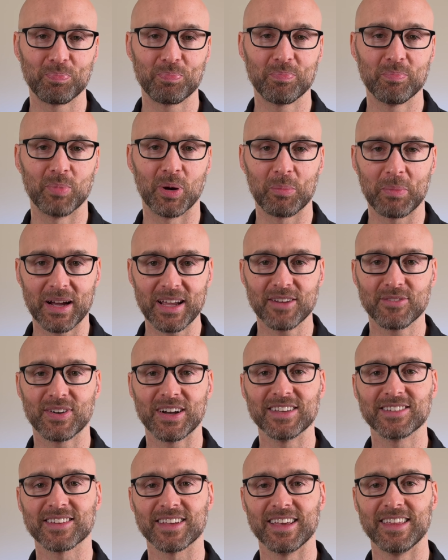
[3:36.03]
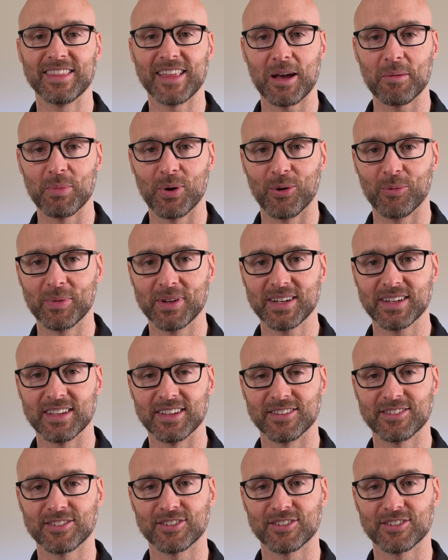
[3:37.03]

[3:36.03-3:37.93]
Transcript: but my advice in that moment is